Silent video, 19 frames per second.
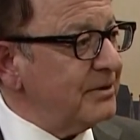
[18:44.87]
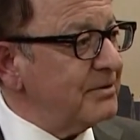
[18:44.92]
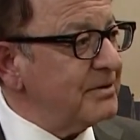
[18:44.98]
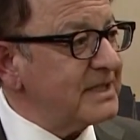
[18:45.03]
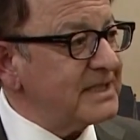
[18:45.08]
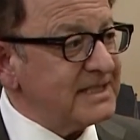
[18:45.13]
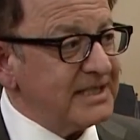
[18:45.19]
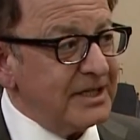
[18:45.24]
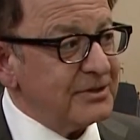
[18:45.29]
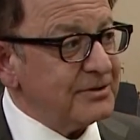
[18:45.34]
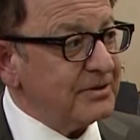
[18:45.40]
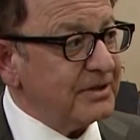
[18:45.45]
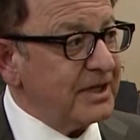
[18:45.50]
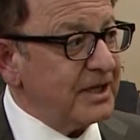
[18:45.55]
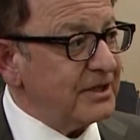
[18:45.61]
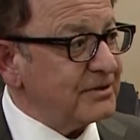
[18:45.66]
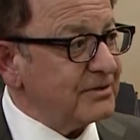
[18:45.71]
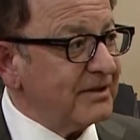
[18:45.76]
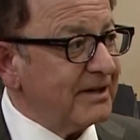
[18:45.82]
USC
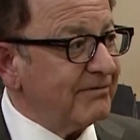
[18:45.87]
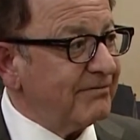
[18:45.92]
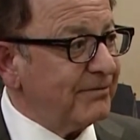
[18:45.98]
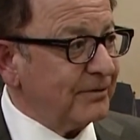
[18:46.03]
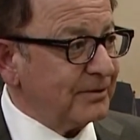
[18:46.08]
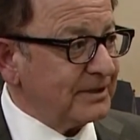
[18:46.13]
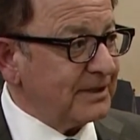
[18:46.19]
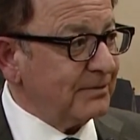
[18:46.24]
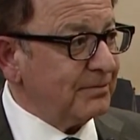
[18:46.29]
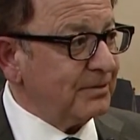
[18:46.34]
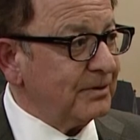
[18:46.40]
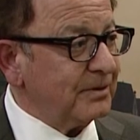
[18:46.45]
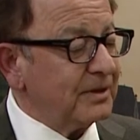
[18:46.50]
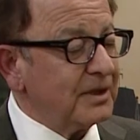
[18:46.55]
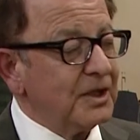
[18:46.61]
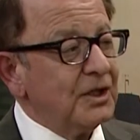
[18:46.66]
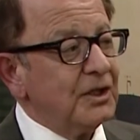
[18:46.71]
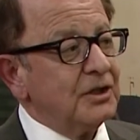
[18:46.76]
education affordable